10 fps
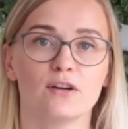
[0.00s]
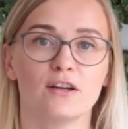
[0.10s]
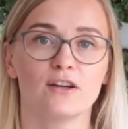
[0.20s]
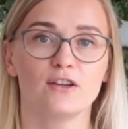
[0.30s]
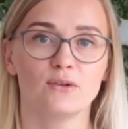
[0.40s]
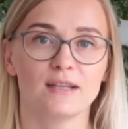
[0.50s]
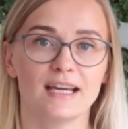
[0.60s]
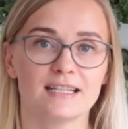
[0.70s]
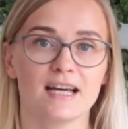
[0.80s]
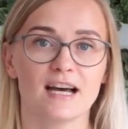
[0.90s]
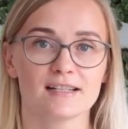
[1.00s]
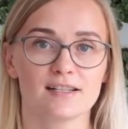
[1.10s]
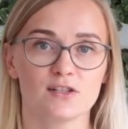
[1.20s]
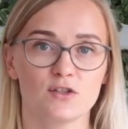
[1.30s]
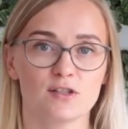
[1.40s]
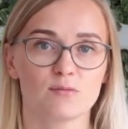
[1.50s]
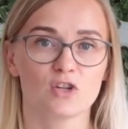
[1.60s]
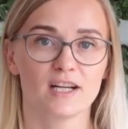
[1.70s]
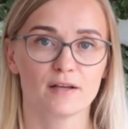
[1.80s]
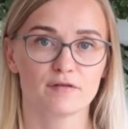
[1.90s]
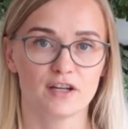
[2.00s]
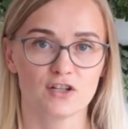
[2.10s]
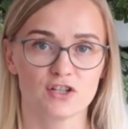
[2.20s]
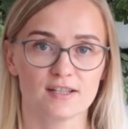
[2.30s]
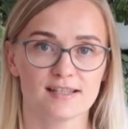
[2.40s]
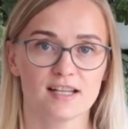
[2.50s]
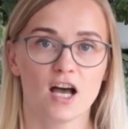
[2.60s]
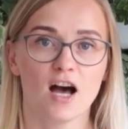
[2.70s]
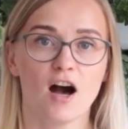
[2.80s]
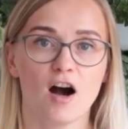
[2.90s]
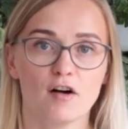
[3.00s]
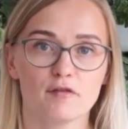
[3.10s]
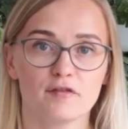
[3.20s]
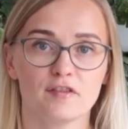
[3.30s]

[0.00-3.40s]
you get access to some trial versions of